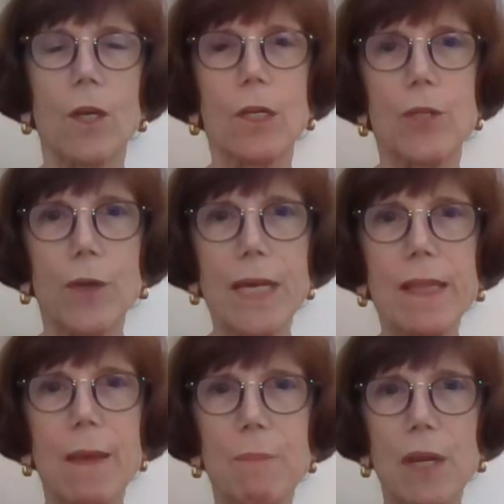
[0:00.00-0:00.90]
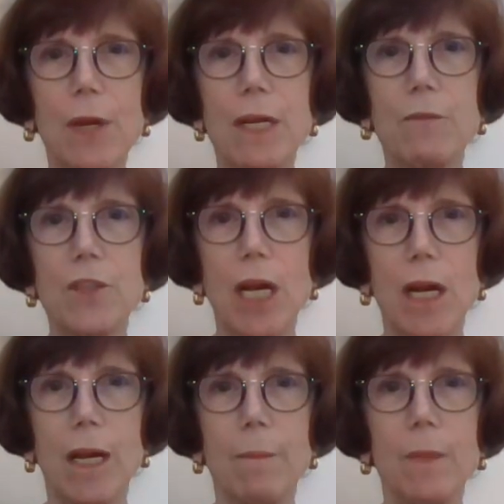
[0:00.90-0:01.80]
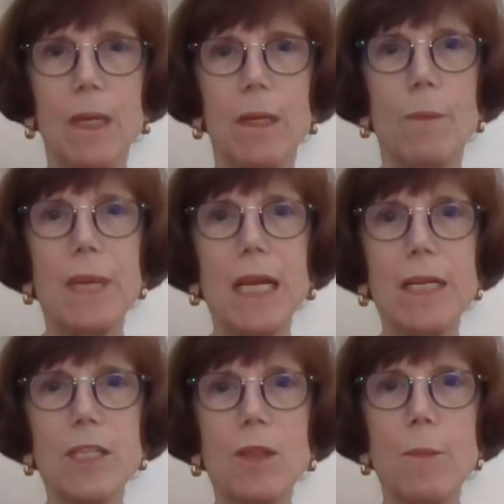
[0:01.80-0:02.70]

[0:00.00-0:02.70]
During that period of time, because of the